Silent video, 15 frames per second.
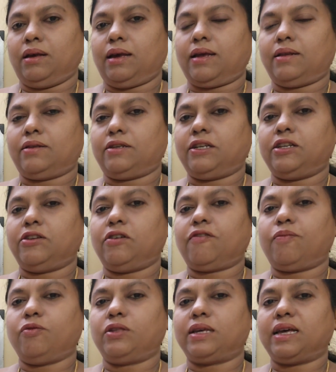And Treaty
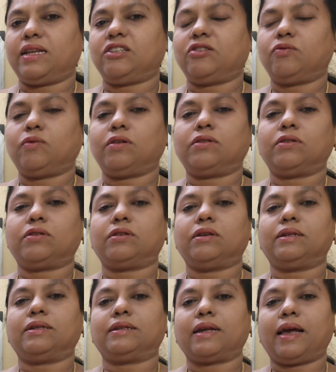of Bucharest was
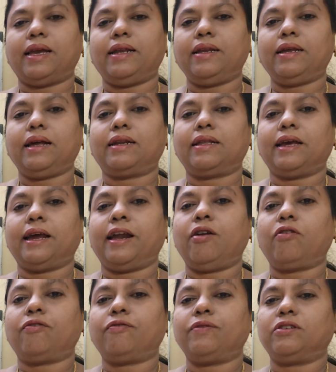signed at the end
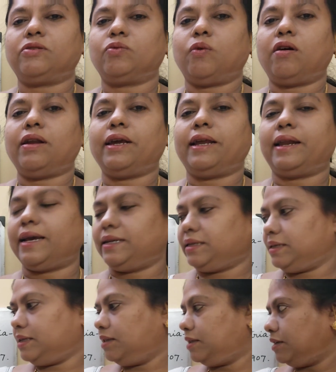of this war in
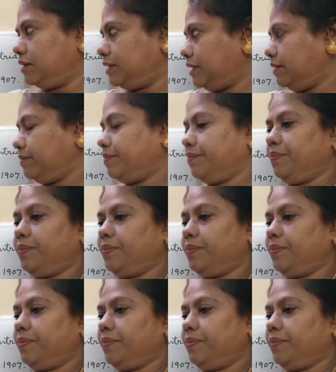1913.